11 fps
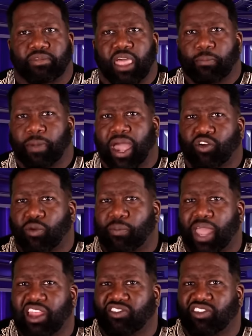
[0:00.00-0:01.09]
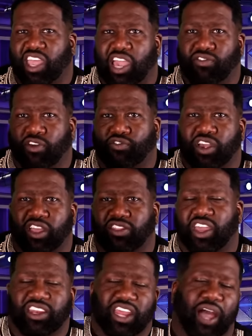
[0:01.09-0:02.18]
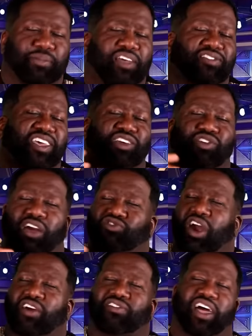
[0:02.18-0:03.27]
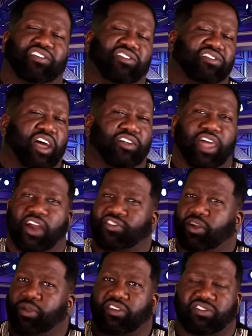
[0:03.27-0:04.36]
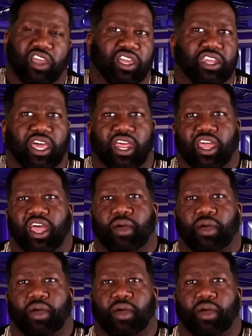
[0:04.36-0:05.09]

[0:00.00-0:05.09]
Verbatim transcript: They micromanage every freaking thing. Now, I'm not saying they don't have driver's license in South Africa. I'm not saying that.